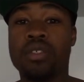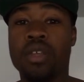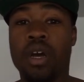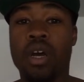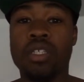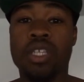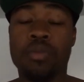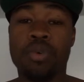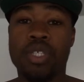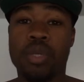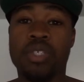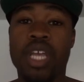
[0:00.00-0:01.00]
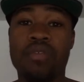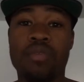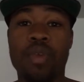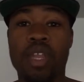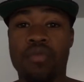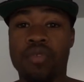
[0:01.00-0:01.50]
uh, 10 push-ups every
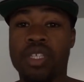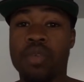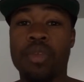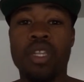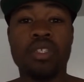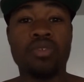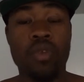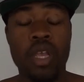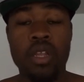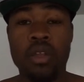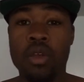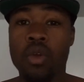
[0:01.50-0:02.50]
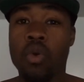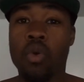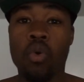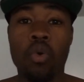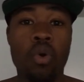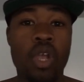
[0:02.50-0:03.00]
minute for 10 minutes straight,
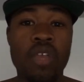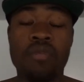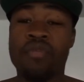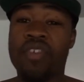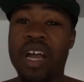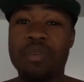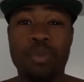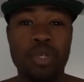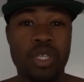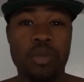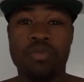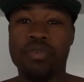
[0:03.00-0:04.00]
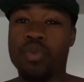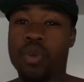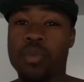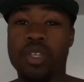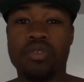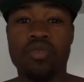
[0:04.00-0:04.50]
or even five push-ups for 20
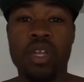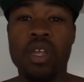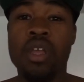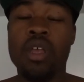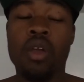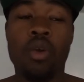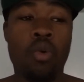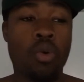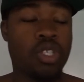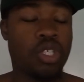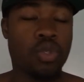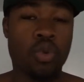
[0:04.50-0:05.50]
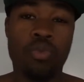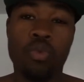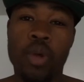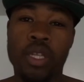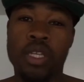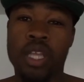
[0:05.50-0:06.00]
minutes straight or just do them
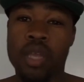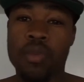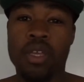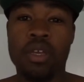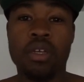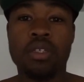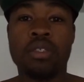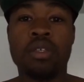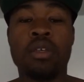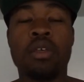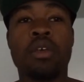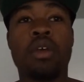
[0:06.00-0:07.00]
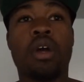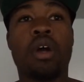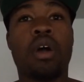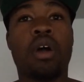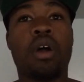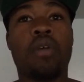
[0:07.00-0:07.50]
throughout the day because
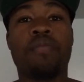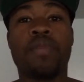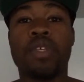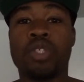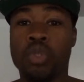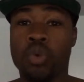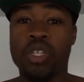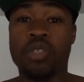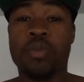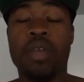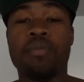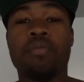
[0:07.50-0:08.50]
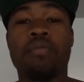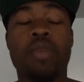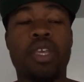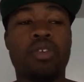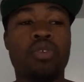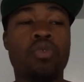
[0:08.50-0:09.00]
uh, the soreness might
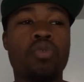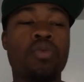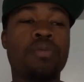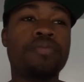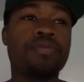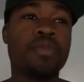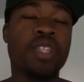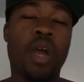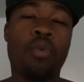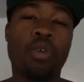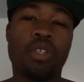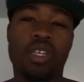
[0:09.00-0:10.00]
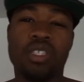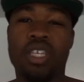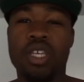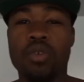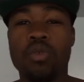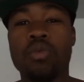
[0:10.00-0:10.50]
make you not want to
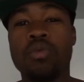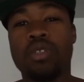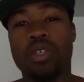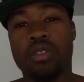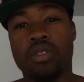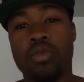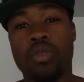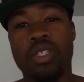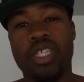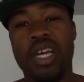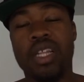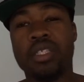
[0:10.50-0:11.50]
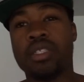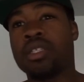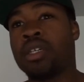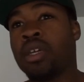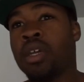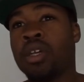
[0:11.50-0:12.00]
continue to do the challenge.
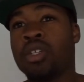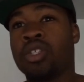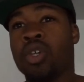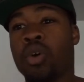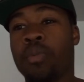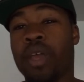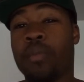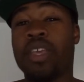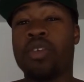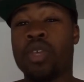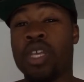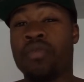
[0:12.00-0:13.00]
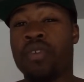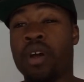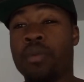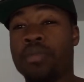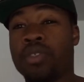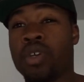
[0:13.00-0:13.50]
So it might make you give
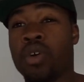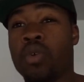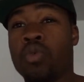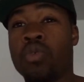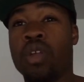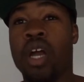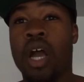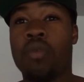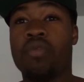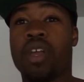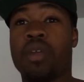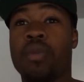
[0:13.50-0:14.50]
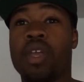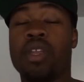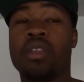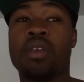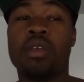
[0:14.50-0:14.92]
up. So I recommend